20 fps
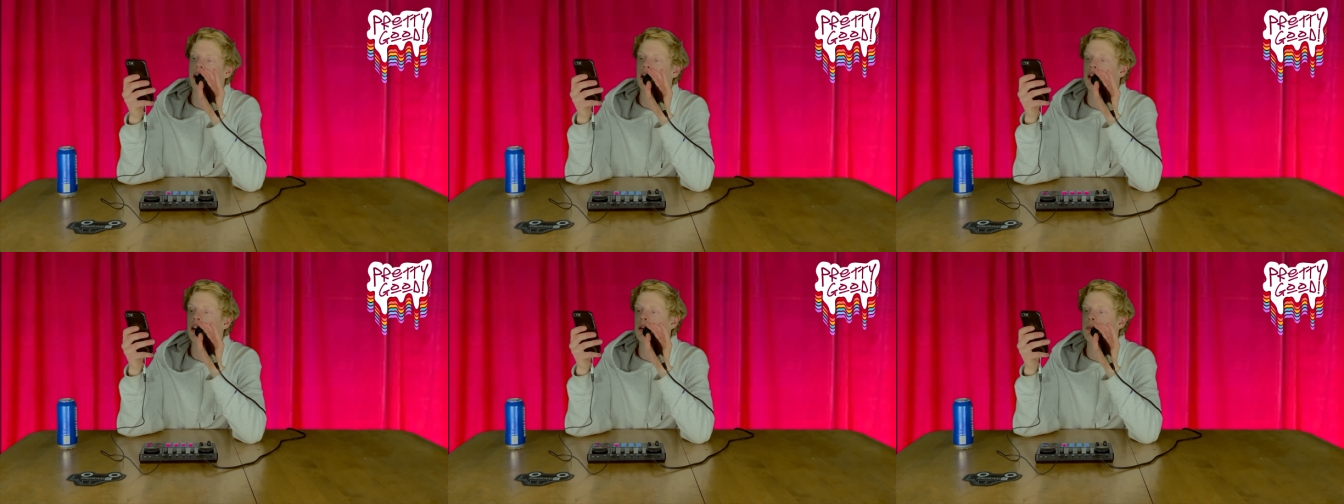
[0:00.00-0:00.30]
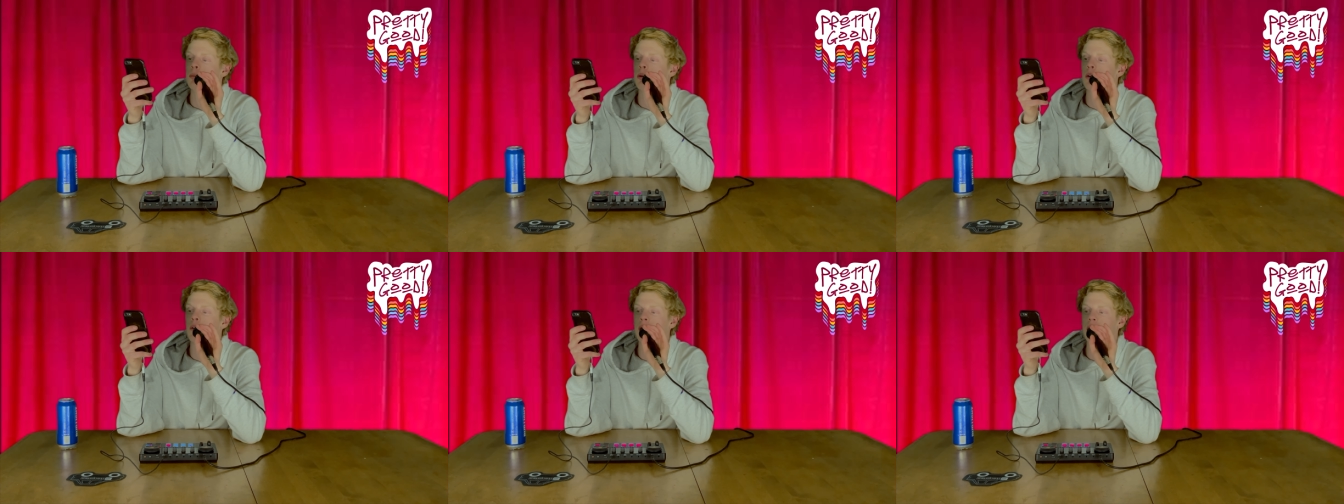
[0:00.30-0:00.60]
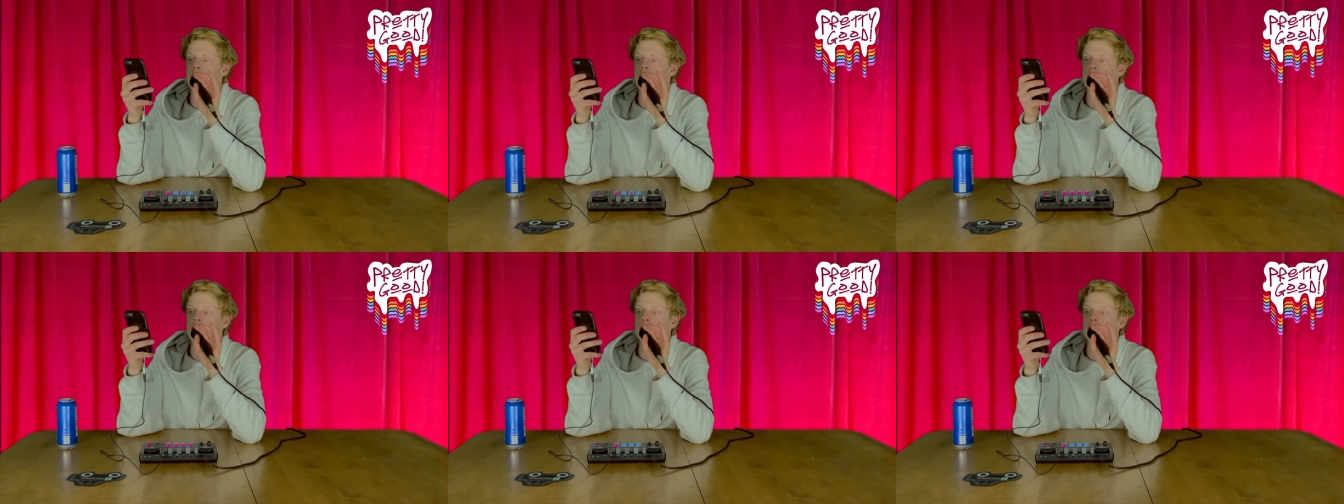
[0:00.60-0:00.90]
end
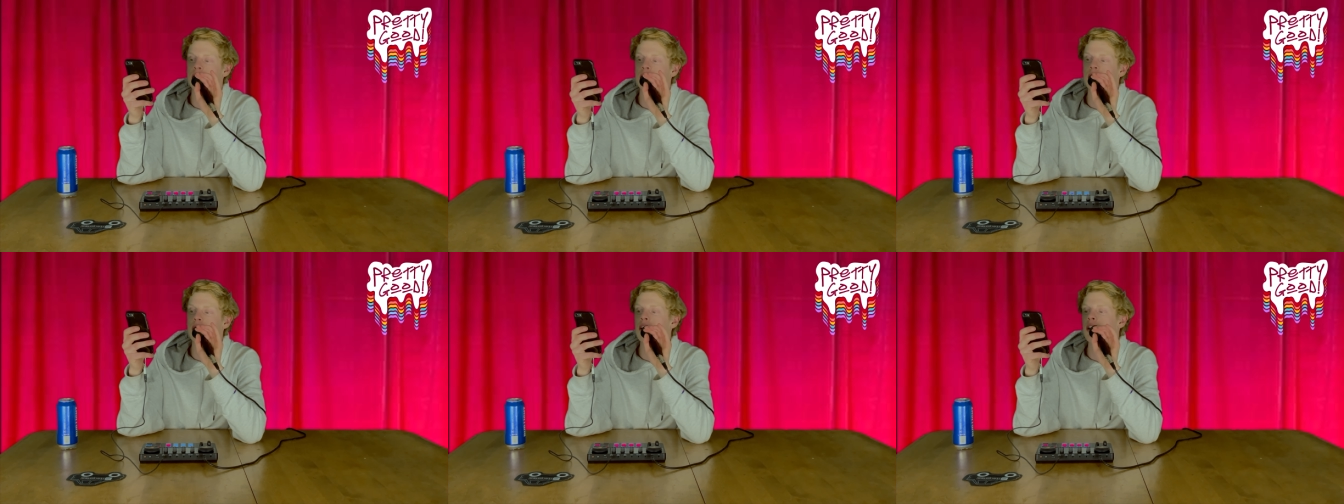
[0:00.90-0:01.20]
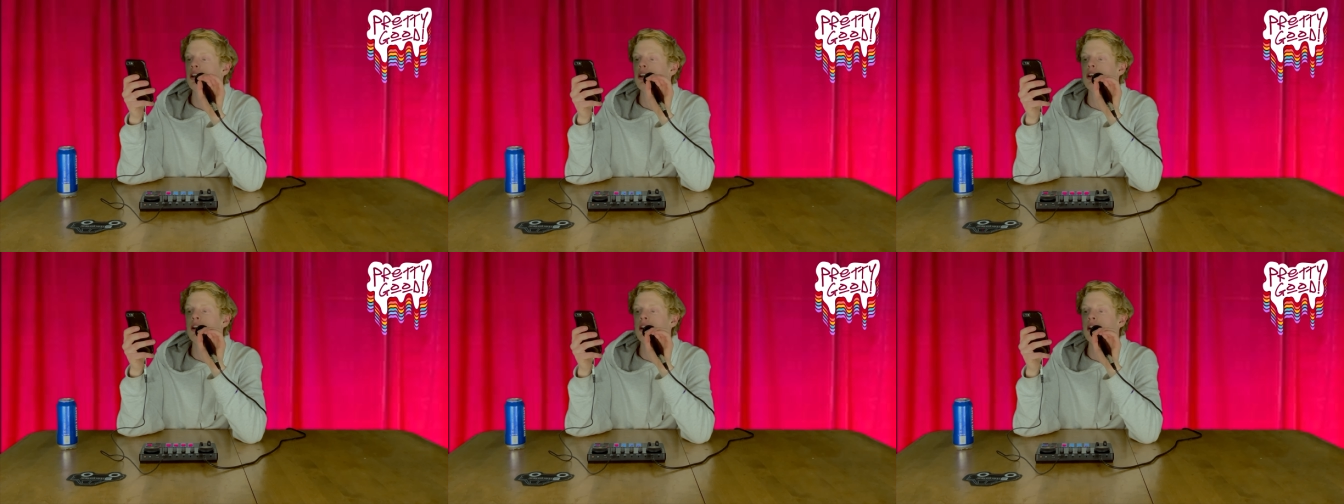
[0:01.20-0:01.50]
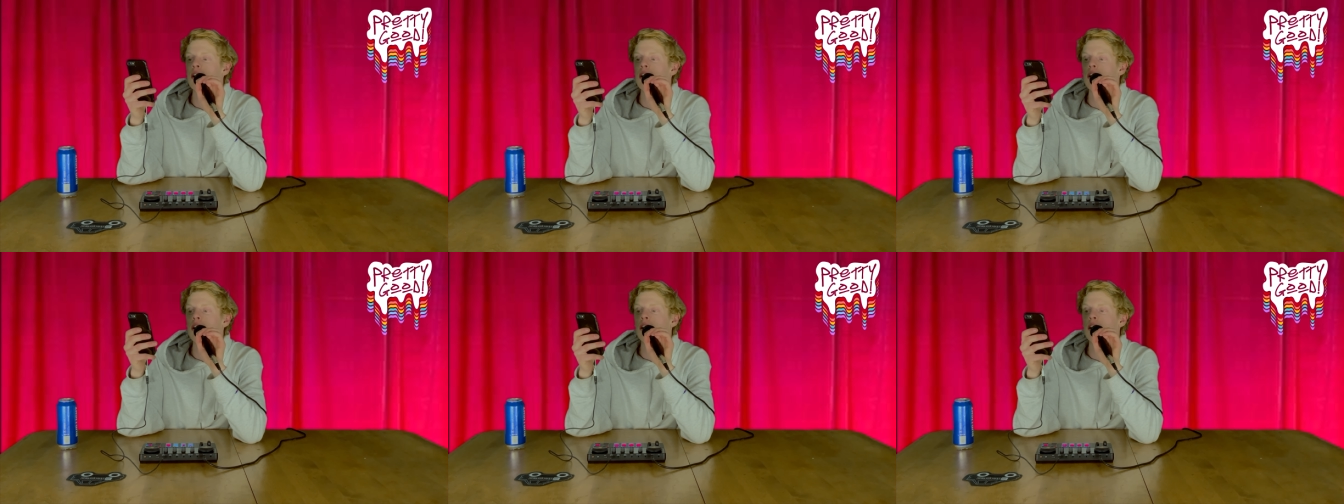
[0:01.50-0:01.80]
parenthesis.
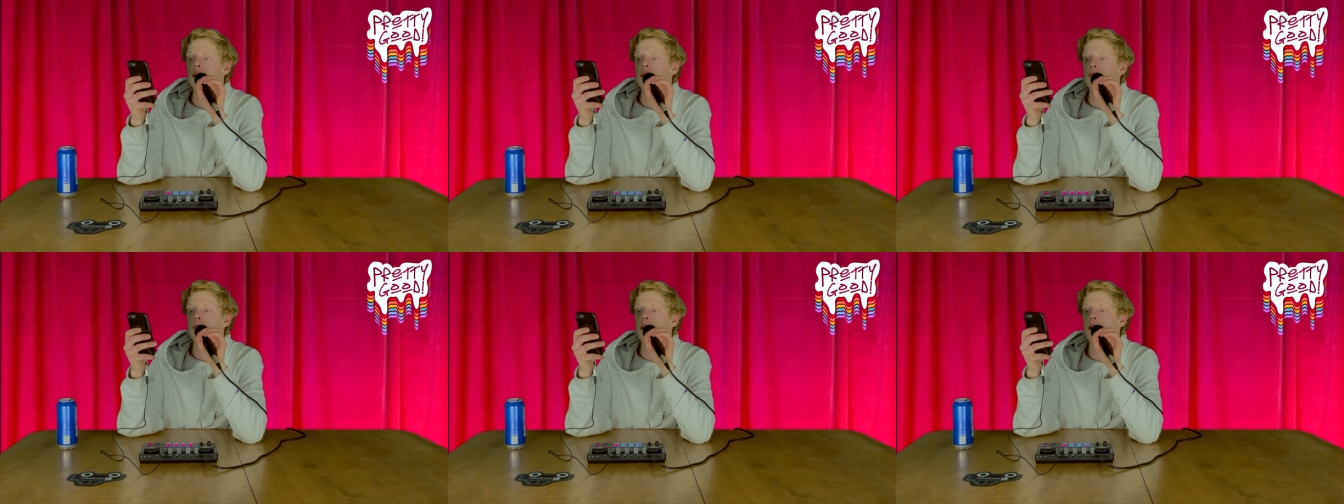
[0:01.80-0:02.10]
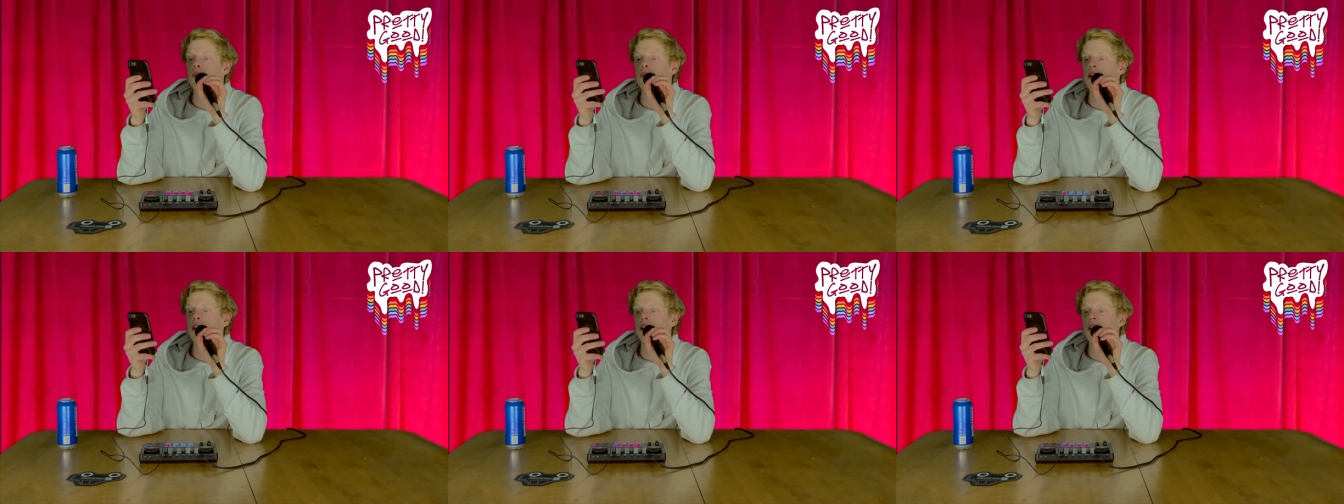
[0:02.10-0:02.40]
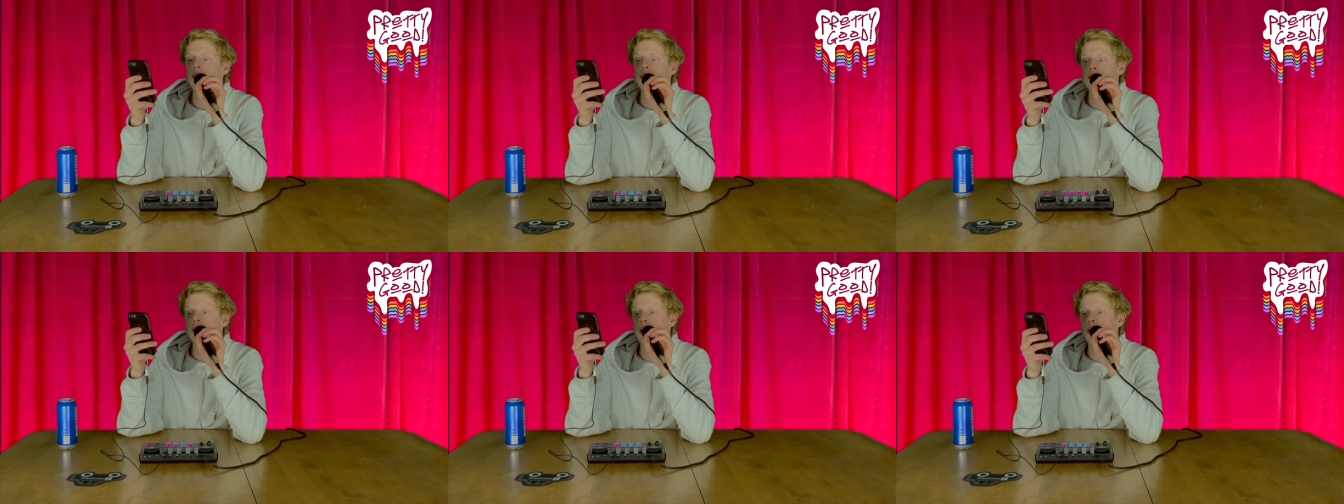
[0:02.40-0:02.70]
But we
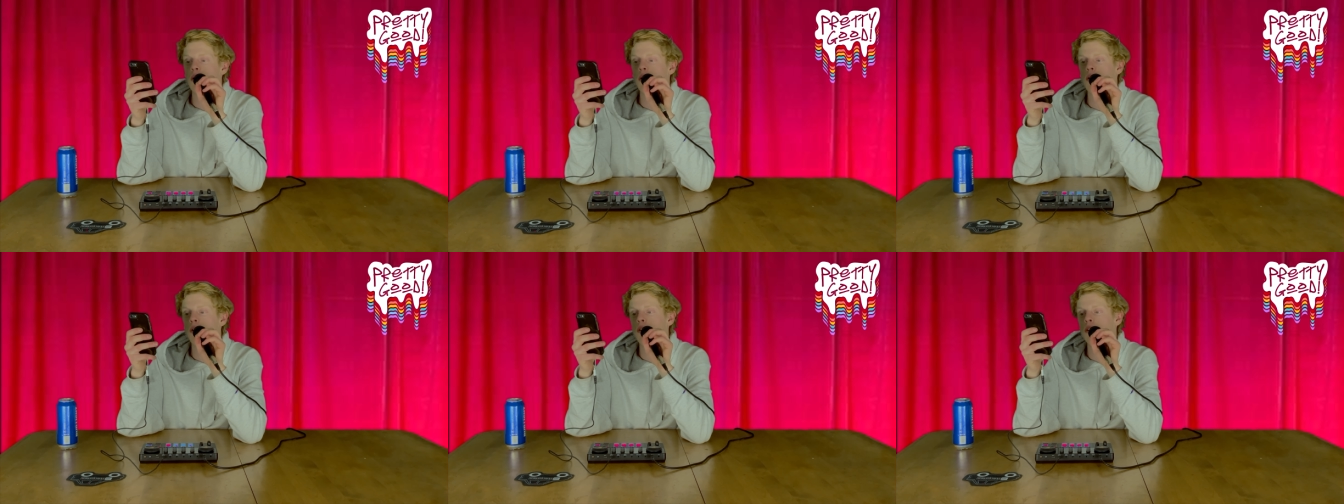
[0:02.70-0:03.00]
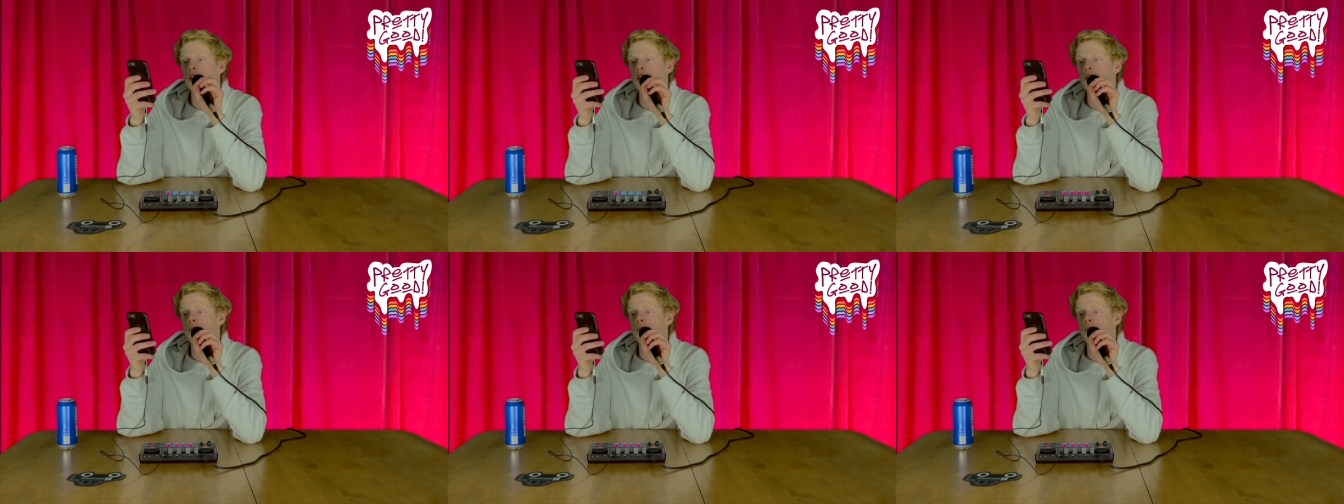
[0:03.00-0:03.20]
also hold